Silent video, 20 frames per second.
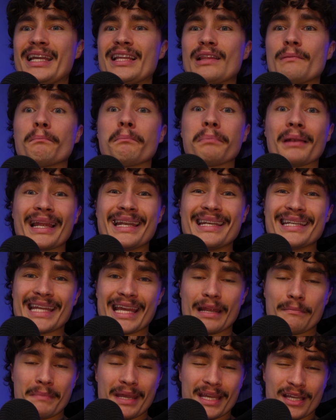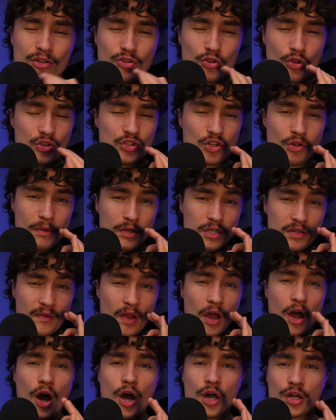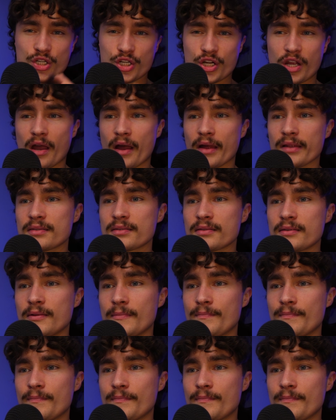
It'll blend it and make it not so much of a harsh cut.